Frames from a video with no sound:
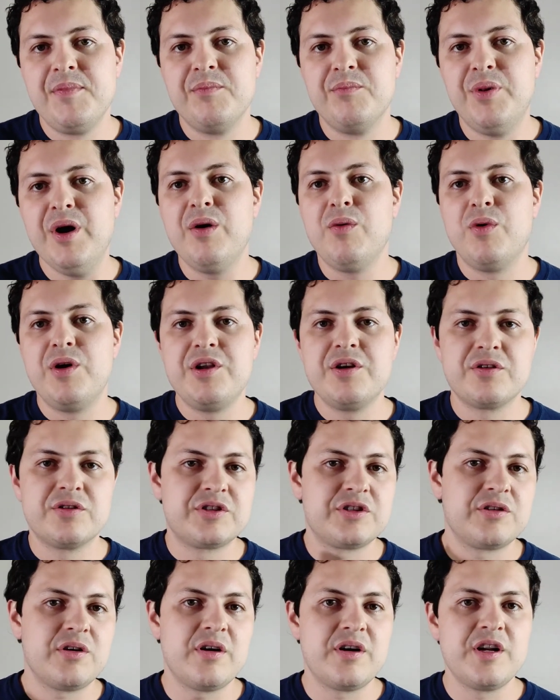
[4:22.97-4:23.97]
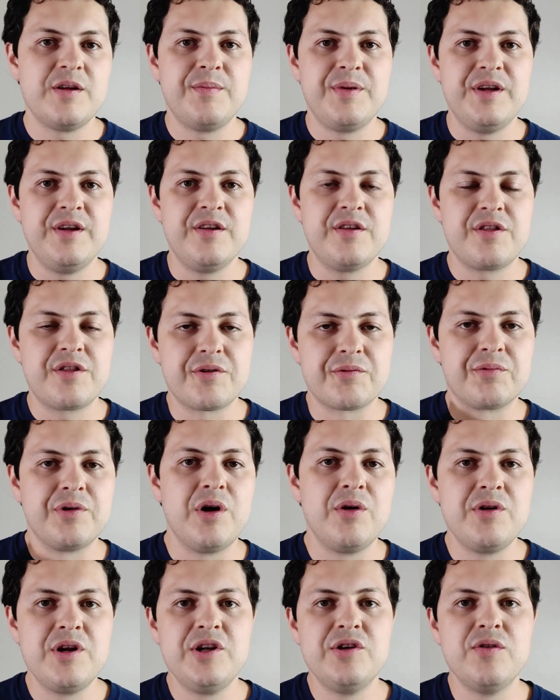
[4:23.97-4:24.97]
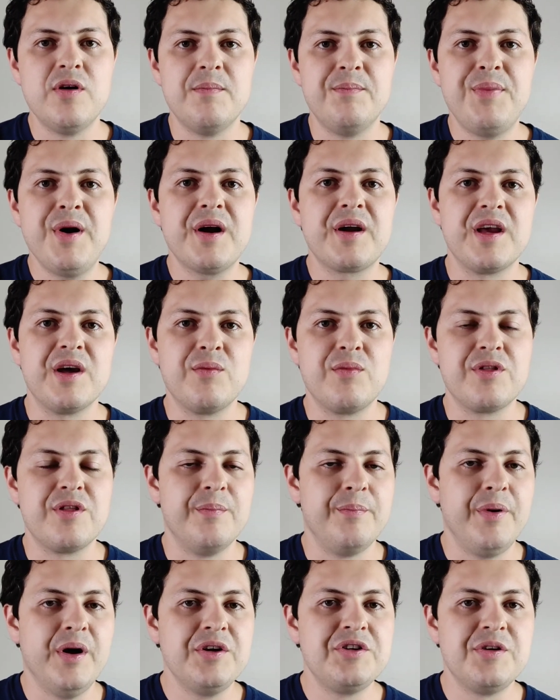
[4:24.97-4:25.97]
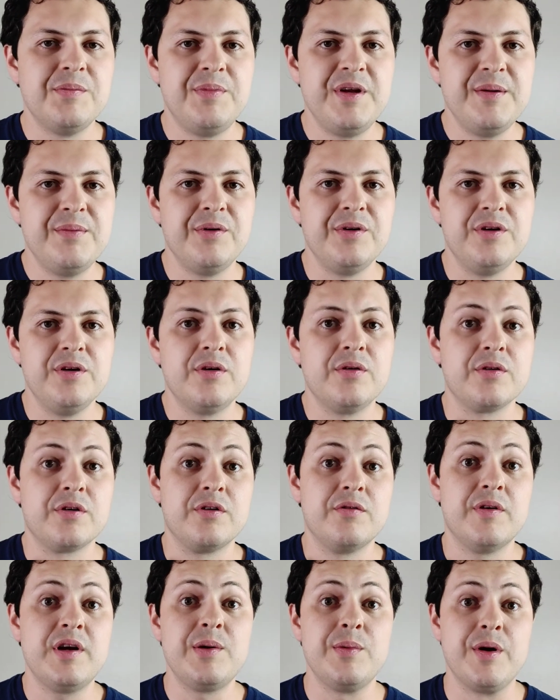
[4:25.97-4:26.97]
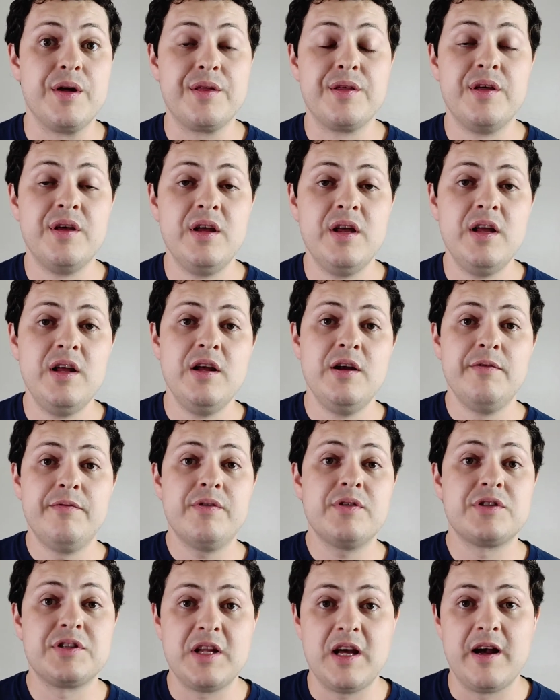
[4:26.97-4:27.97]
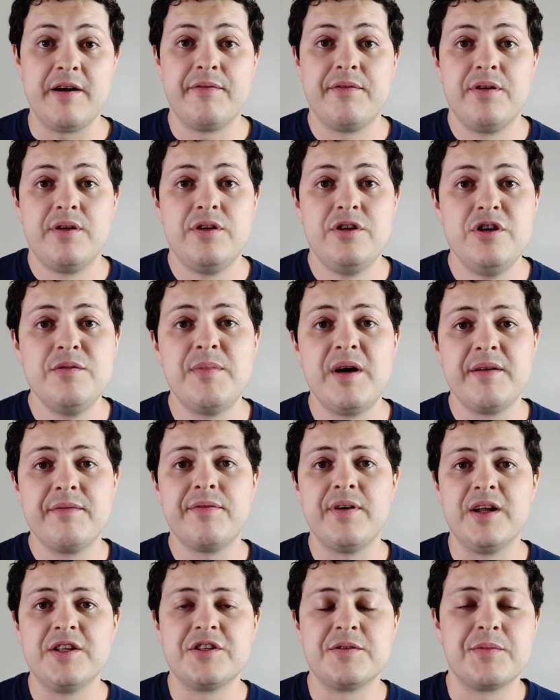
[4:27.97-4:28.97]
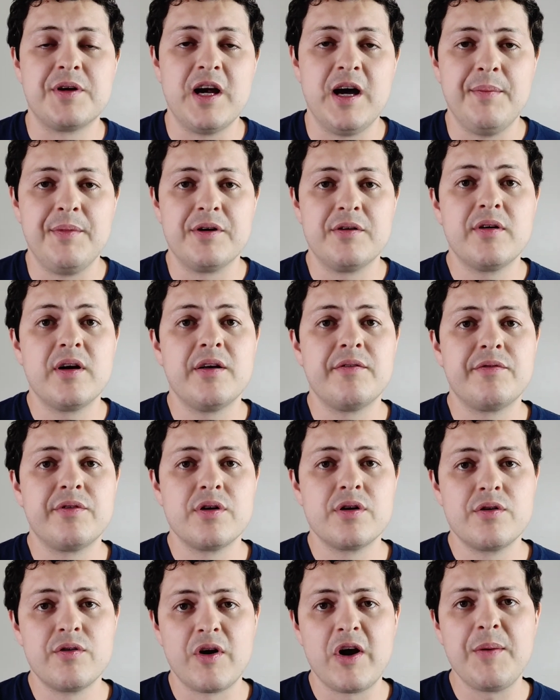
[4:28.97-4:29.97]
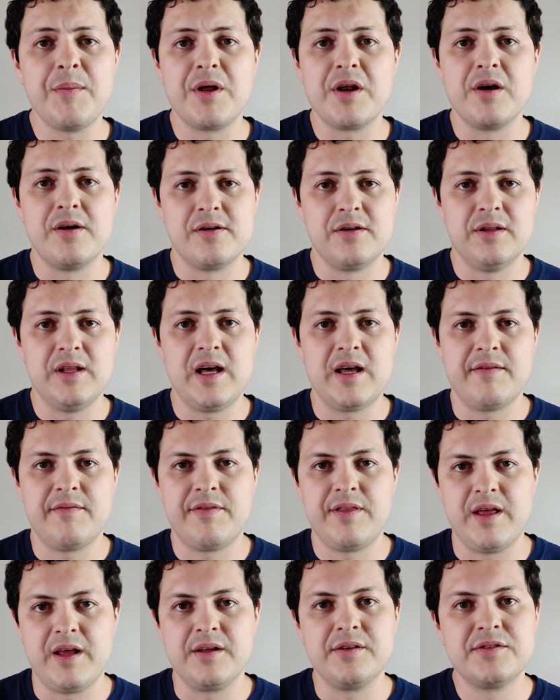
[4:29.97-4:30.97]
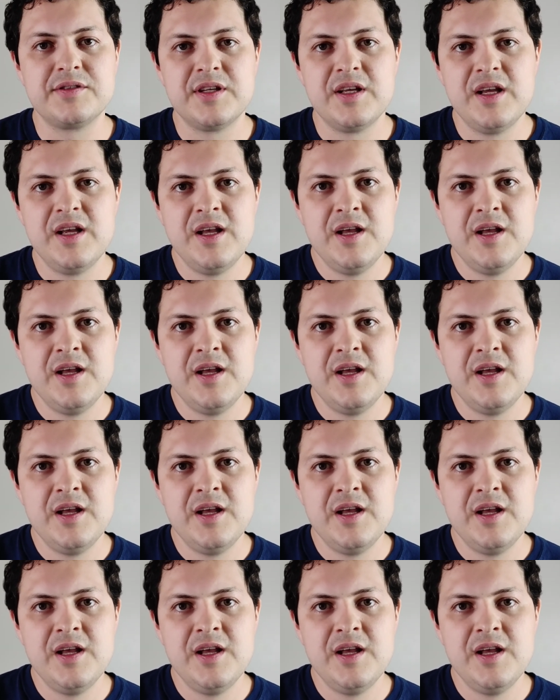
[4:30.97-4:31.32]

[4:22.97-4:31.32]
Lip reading: But when you're starting to be thrown into a bucket with a bunch of people you don't agree with, first off, you might find some common ground for agreement on a lot of things.